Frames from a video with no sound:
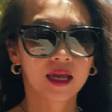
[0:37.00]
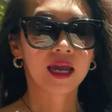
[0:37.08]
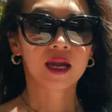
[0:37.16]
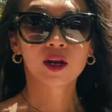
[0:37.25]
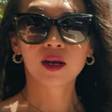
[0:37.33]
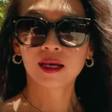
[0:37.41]

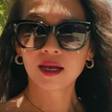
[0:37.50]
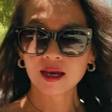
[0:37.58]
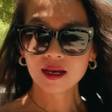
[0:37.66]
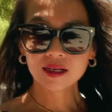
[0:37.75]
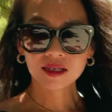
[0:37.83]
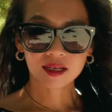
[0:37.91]

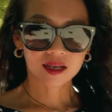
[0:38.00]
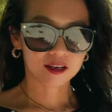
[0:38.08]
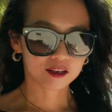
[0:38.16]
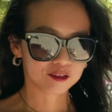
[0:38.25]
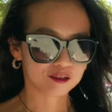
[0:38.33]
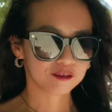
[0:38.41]
area
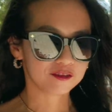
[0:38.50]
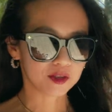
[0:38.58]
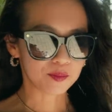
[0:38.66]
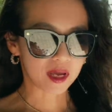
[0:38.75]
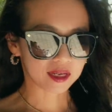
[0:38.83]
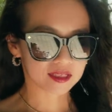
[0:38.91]
of
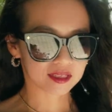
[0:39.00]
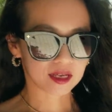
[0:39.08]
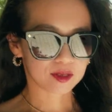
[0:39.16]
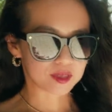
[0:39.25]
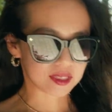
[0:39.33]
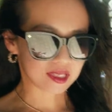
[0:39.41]

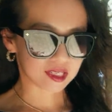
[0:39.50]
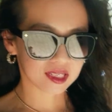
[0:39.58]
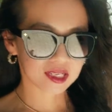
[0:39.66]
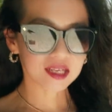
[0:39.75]
Mexico City.